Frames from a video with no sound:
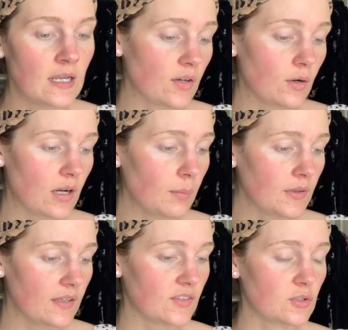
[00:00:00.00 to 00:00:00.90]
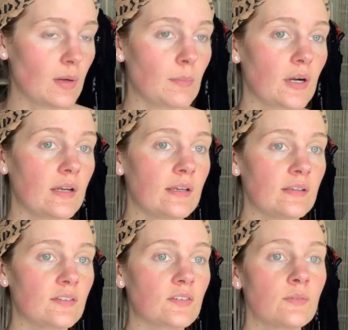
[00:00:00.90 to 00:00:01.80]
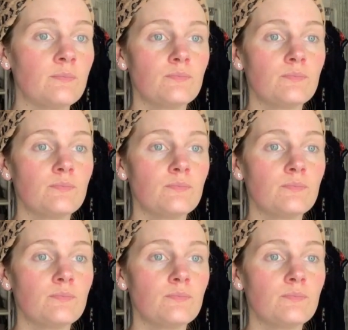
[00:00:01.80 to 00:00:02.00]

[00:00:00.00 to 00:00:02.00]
So a couple things to remember is